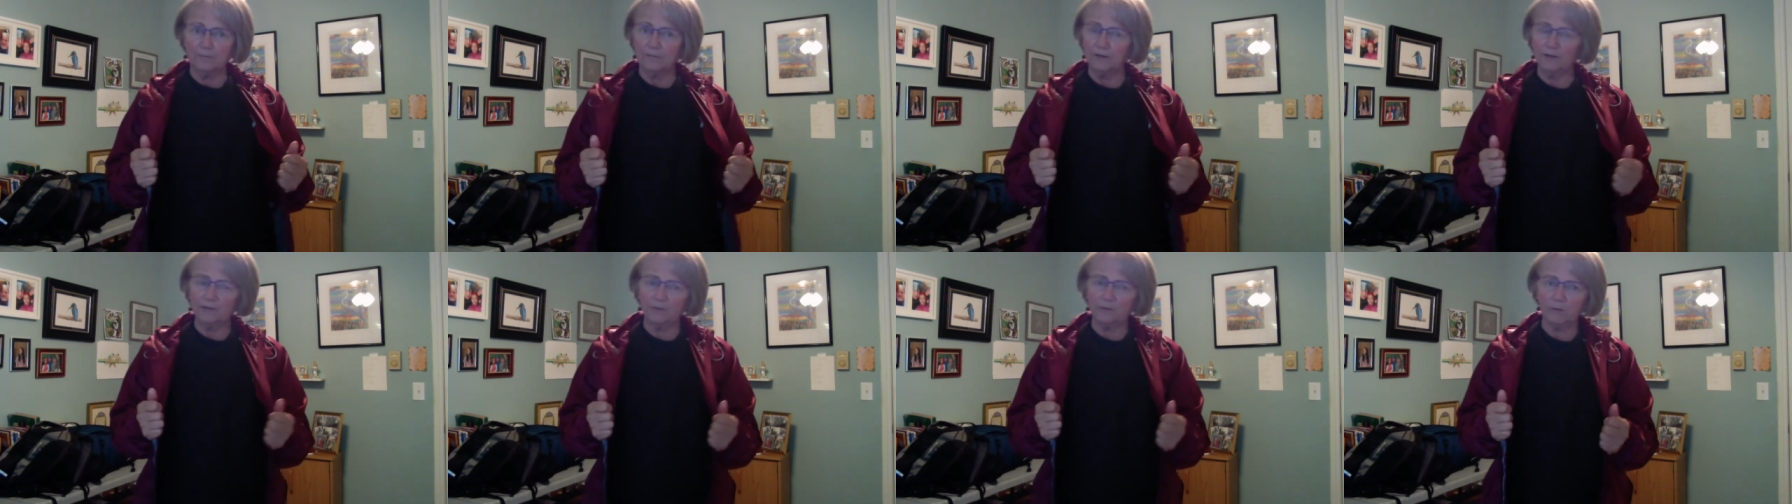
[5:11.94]

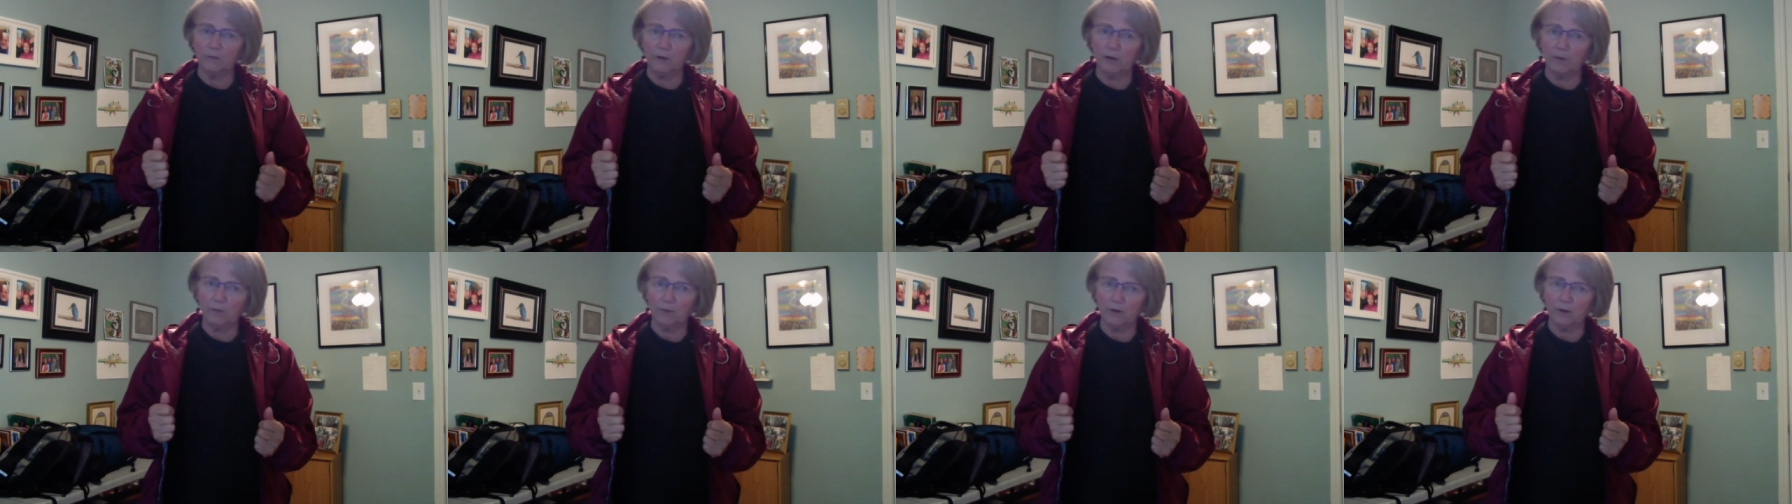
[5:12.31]
That's what
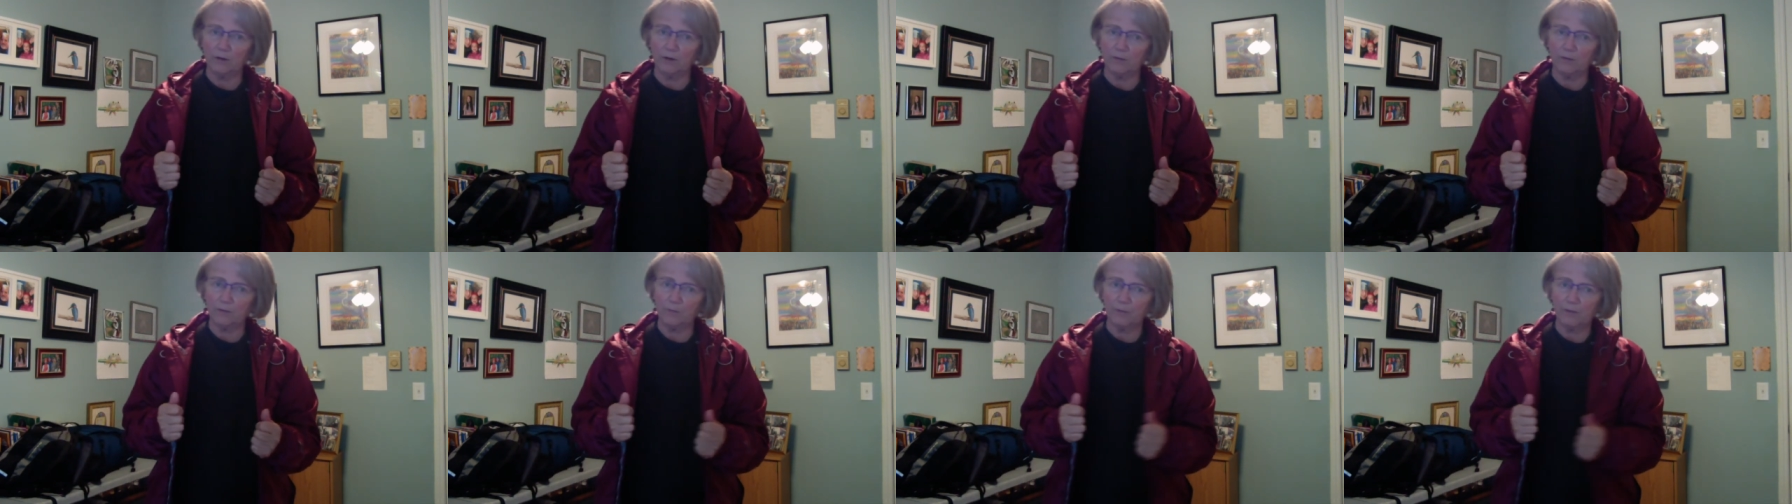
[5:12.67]
I wear
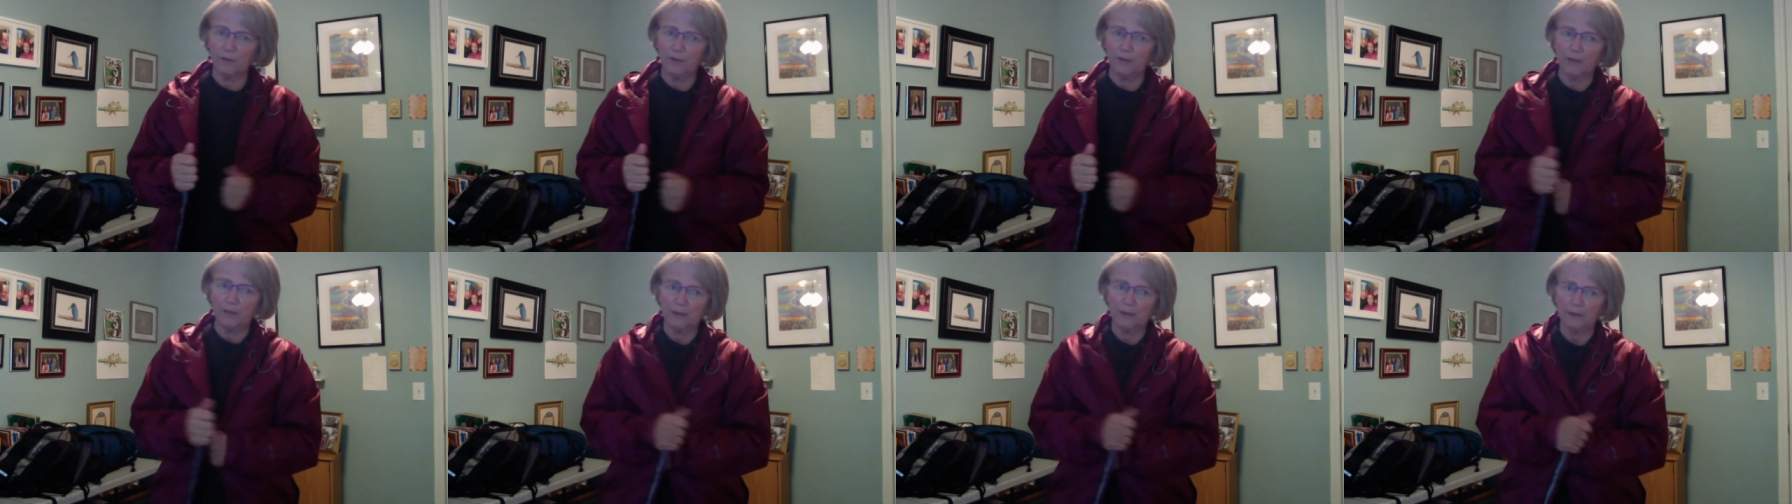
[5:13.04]
on the
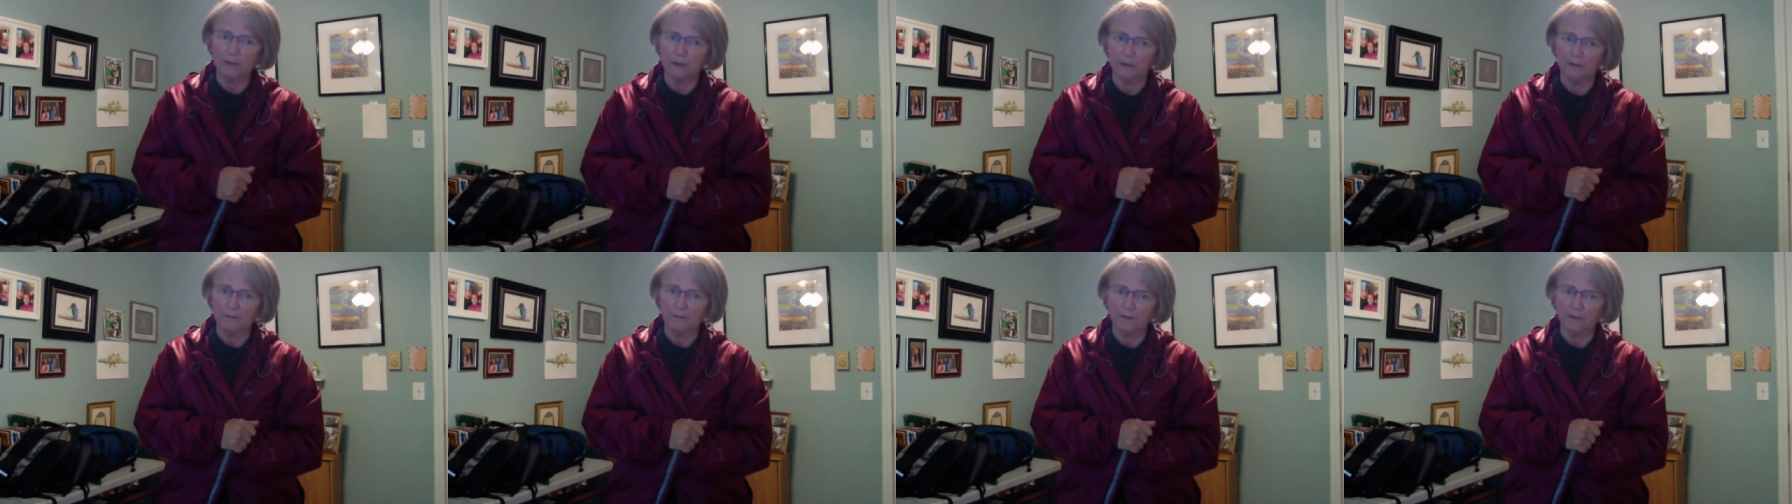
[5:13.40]
plane,
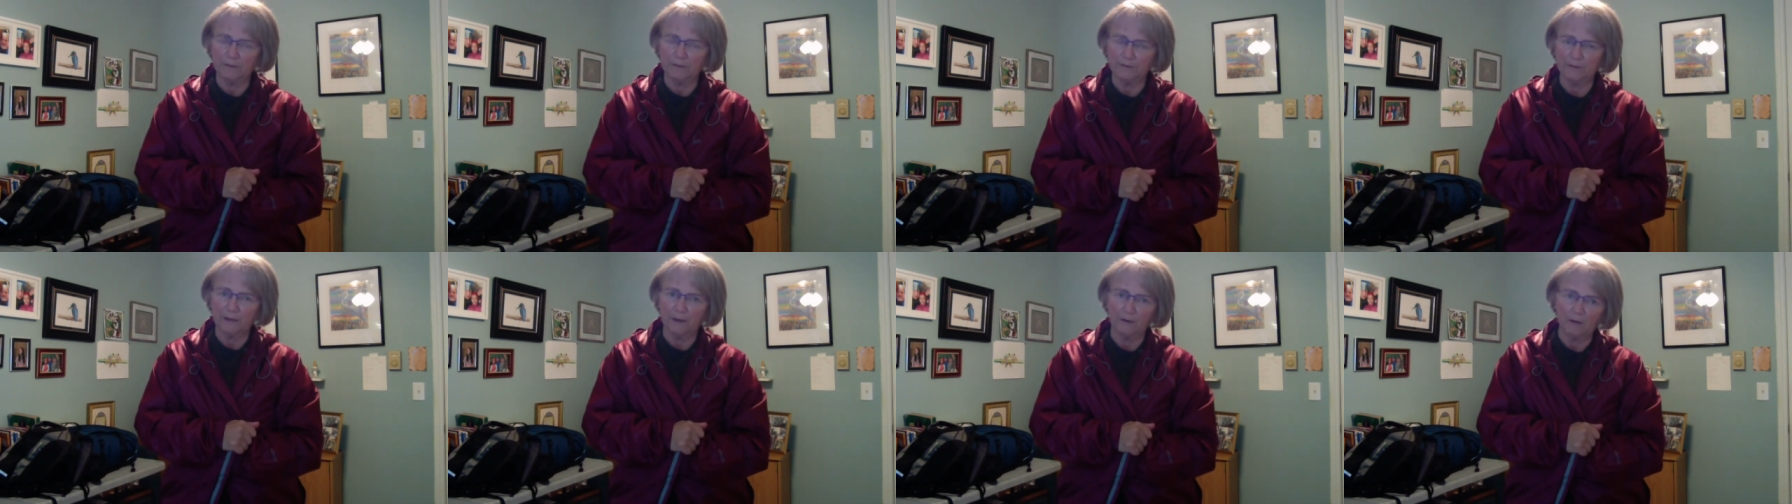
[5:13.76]
and
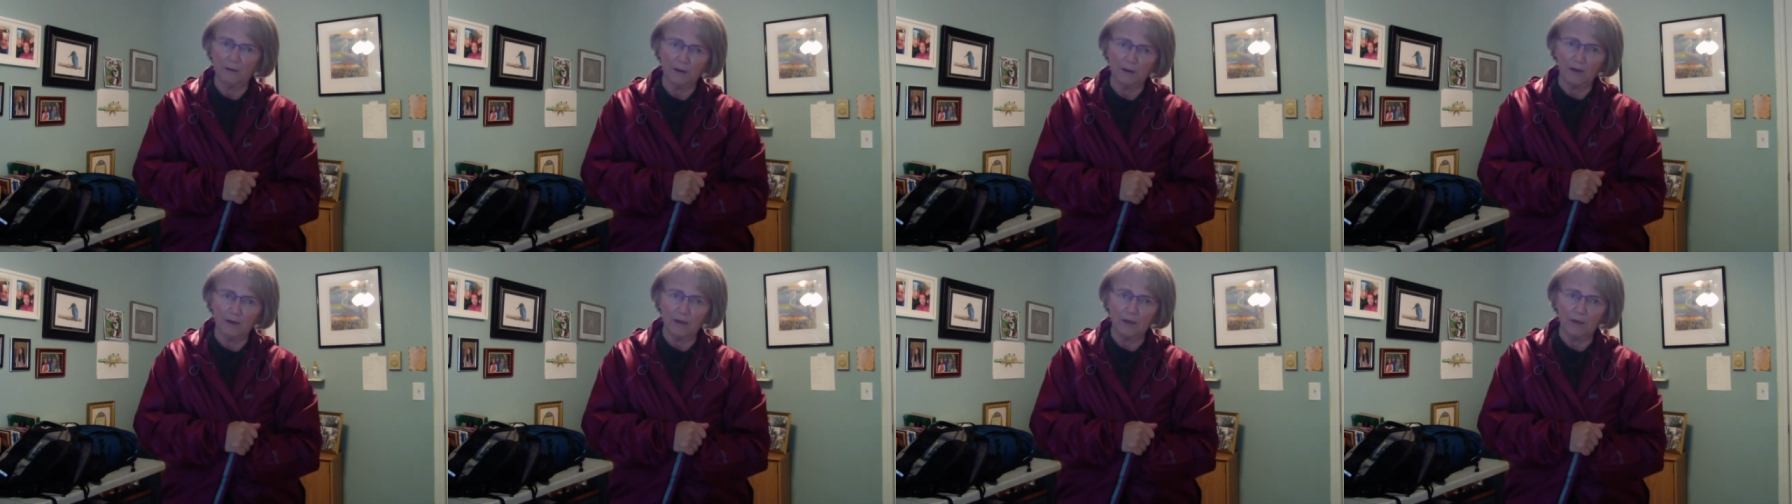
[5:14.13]
that's how
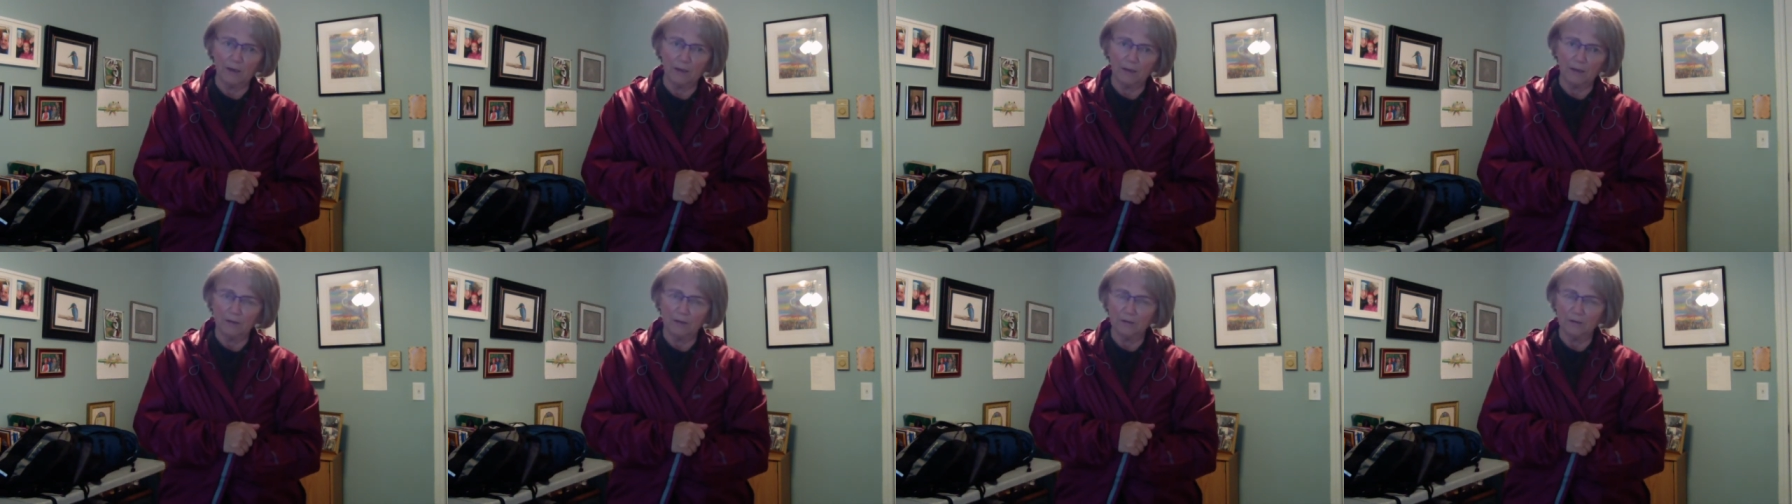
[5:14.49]

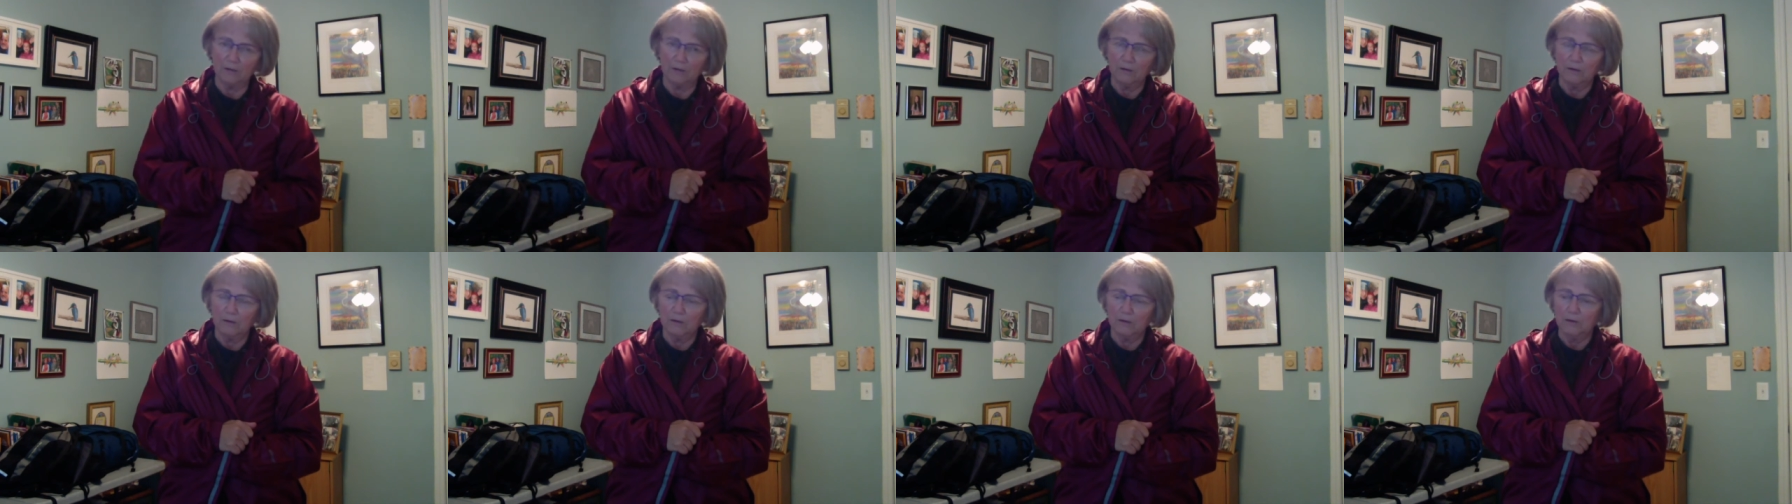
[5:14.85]
I
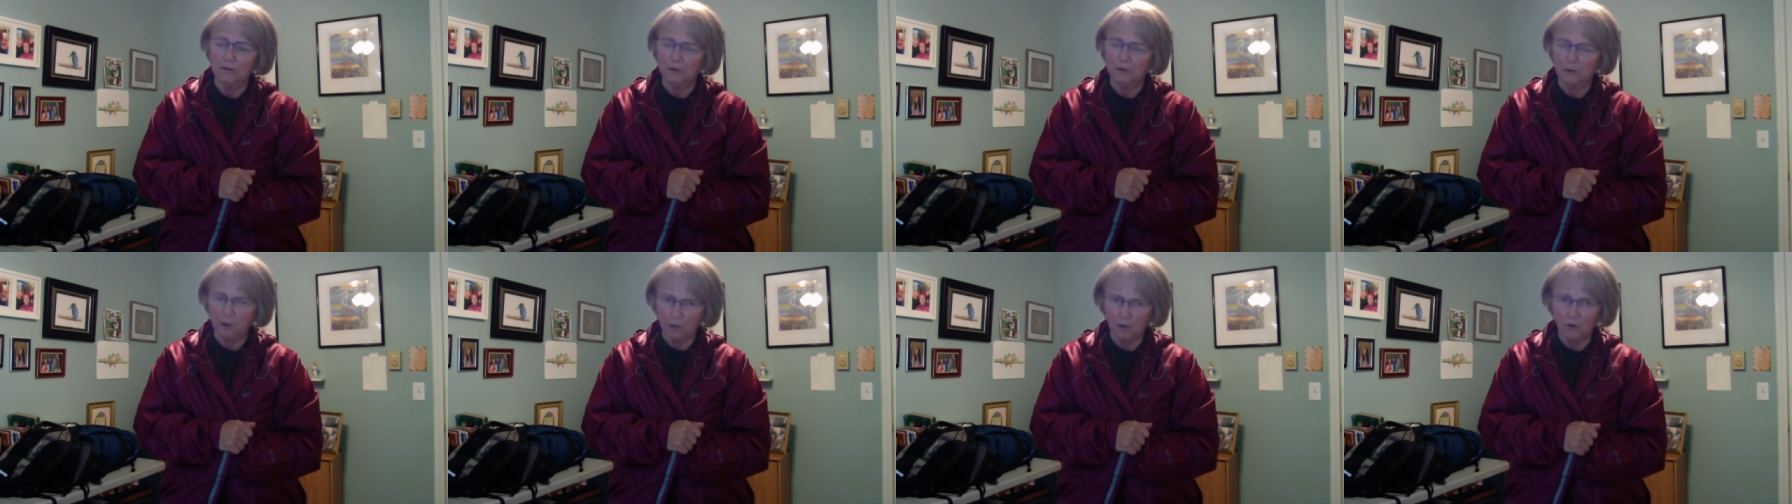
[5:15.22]

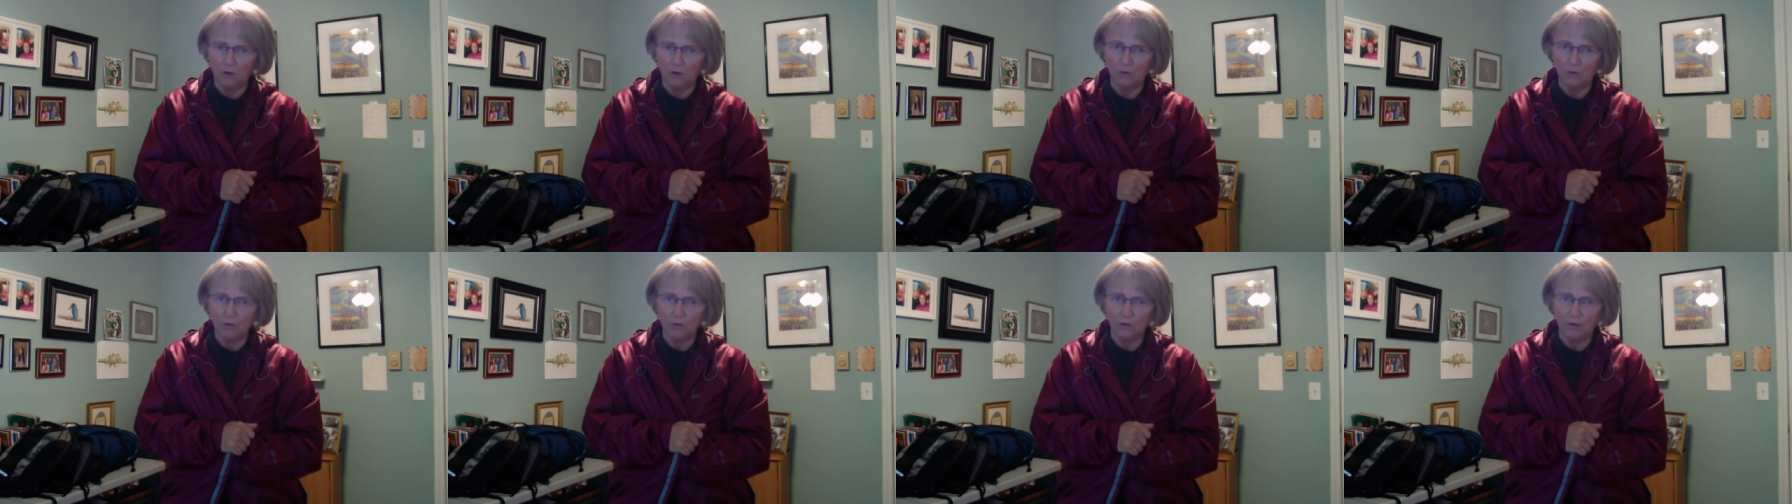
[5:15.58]

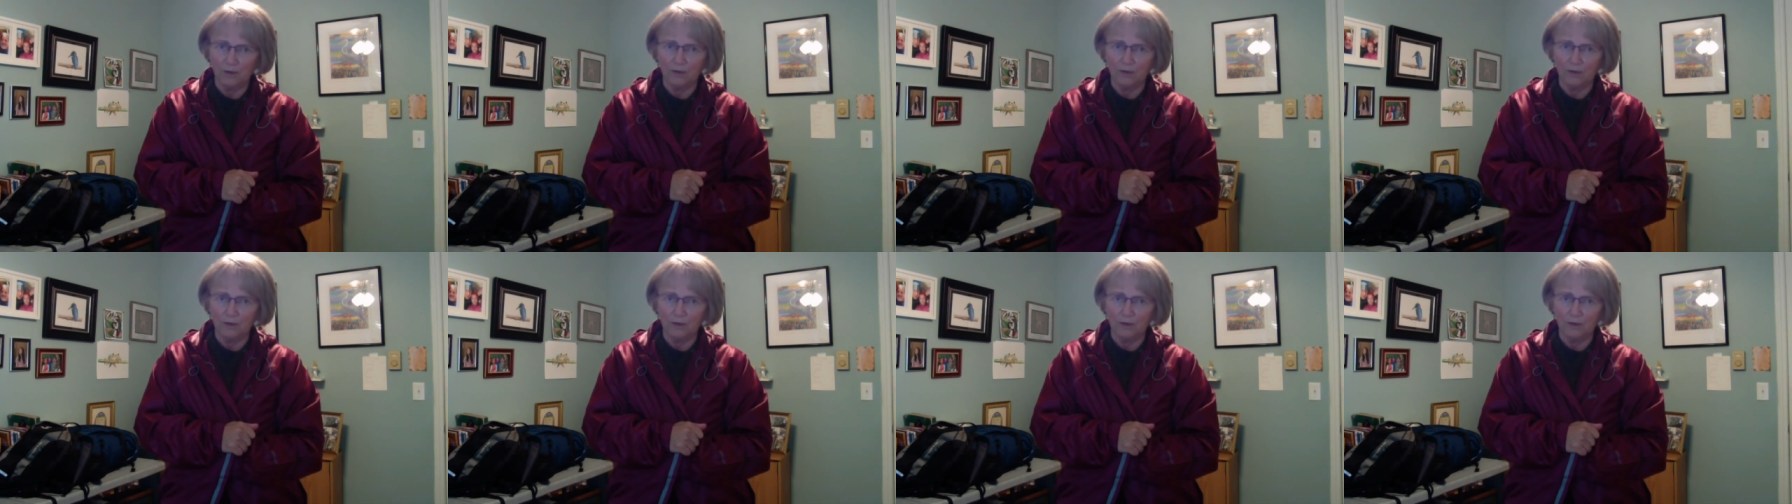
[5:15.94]
go.